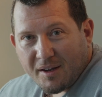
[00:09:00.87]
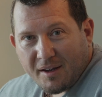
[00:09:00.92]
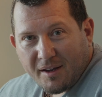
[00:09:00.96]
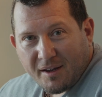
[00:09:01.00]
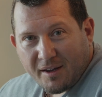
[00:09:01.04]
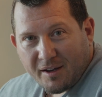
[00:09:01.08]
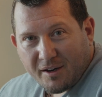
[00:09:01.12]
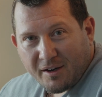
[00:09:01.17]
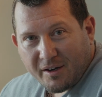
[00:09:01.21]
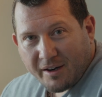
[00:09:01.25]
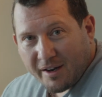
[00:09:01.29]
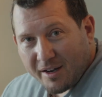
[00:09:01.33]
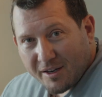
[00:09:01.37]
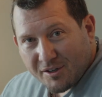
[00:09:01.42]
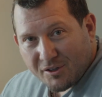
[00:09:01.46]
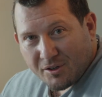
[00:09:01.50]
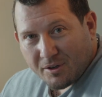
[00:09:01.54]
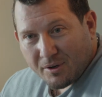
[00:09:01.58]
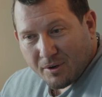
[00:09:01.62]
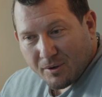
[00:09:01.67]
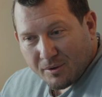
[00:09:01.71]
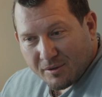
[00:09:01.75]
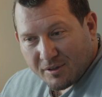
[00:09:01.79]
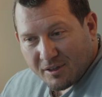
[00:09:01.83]
You're in
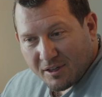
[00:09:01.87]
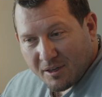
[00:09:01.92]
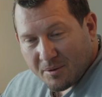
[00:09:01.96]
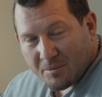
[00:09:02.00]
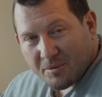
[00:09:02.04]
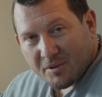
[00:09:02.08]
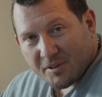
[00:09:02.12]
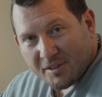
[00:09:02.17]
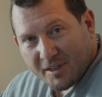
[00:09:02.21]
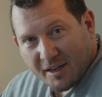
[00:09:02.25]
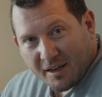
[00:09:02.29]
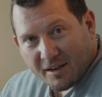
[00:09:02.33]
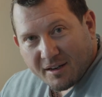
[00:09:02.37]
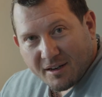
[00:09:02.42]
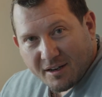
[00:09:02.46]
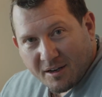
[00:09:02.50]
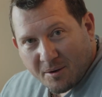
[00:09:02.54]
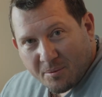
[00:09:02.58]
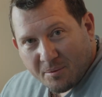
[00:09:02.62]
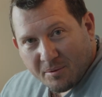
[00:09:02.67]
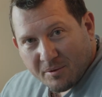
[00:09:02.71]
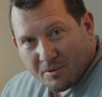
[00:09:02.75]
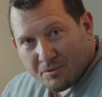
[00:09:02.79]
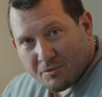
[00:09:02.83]
Jerusalem, you take a
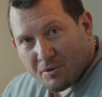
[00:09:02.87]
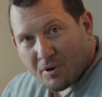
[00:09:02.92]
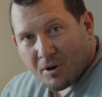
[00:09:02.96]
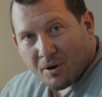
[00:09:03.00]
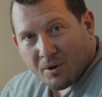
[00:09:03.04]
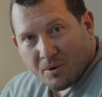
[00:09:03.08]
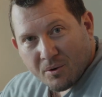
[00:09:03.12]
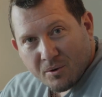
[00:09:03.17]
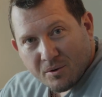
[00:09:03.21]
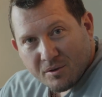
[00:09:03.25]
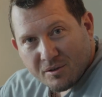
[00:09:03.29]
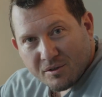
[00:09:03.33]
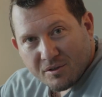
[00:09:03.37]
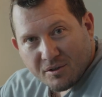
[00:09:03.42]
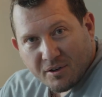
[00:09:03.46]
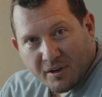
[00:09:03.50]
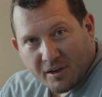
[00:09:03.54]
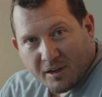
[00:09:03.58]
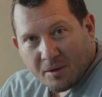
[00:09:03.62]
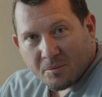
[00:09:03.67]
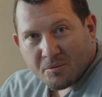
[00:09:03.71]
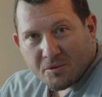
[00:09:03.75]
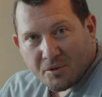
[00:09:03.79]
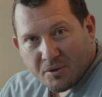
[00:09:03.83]
couple of roads, you
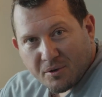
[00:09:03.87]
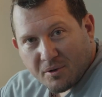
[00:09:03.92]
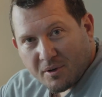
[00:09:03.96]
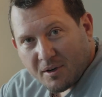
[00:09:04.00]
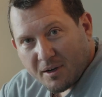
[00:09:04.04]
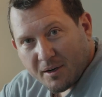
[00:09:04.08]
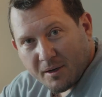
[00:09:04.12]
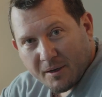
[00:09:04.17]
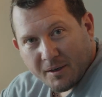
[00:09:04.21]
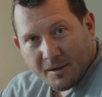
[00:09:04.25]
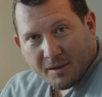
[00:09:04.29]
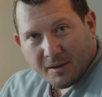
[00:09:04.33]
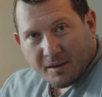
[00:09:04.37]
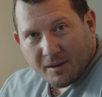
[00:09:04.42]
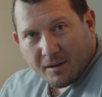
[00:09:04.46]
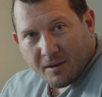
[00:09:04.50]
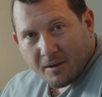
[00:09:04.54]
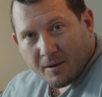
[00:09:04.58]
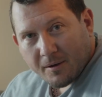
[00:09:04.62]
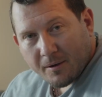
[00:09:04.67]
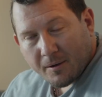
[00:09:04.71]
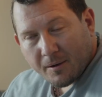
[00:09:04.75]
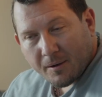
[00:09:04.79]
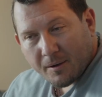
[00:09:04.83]
come to
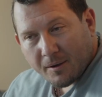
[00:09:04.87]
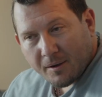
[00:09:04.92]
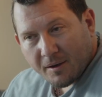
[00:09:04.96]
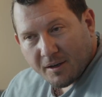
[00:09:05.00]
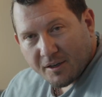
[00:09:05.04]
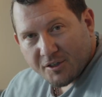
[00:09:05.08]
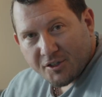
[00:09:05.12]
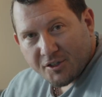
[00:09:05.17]
a